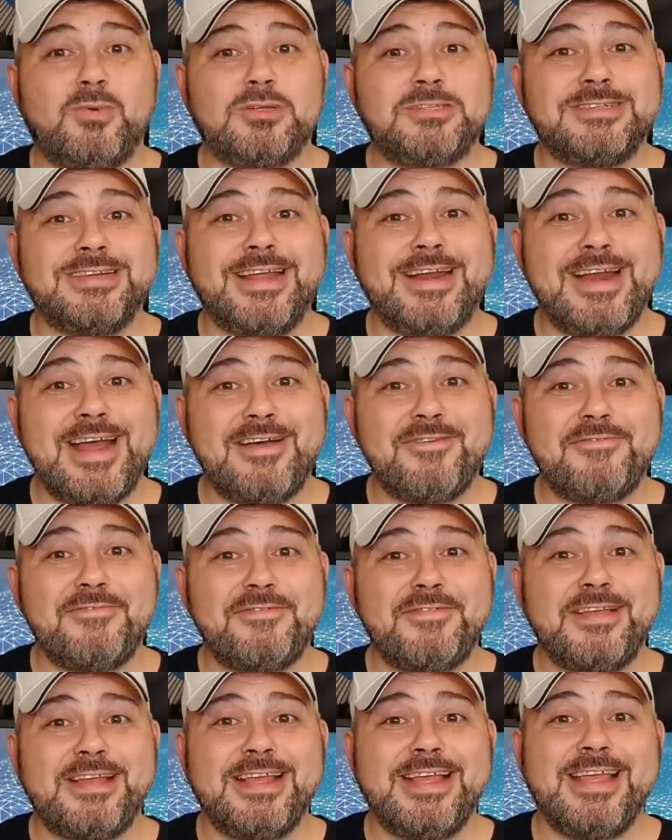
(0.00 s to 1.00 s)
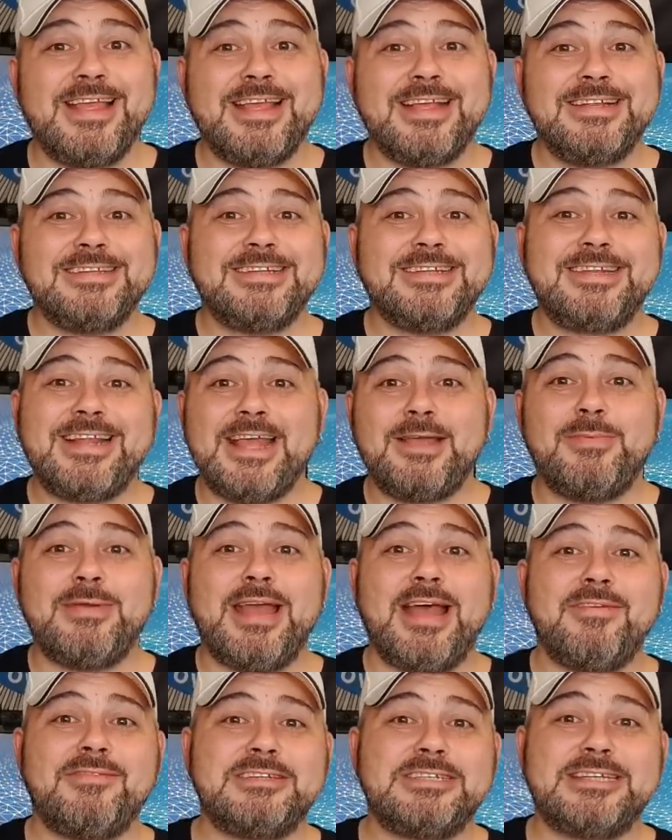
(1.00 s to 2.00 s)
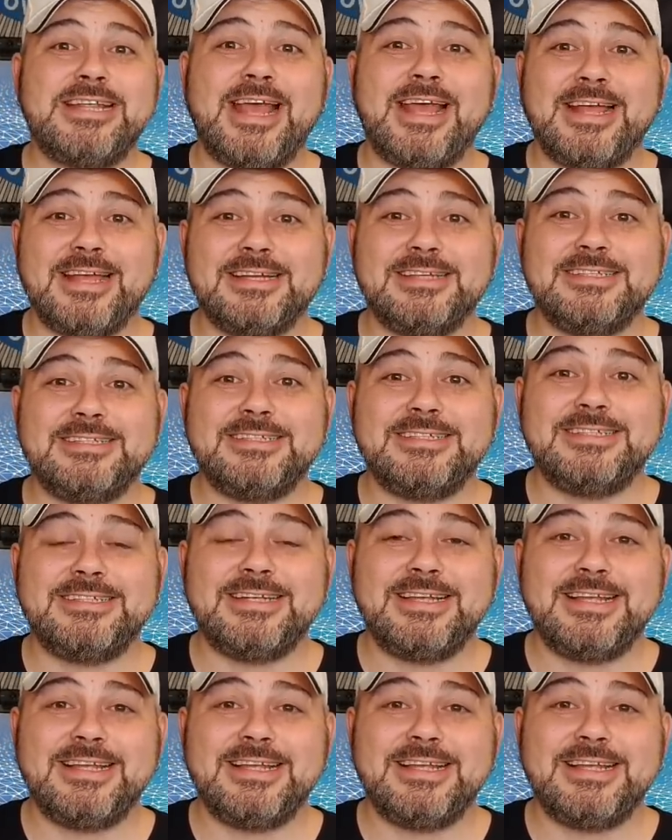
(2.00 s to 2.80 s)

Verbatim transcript: wasn't enough, today we have a second.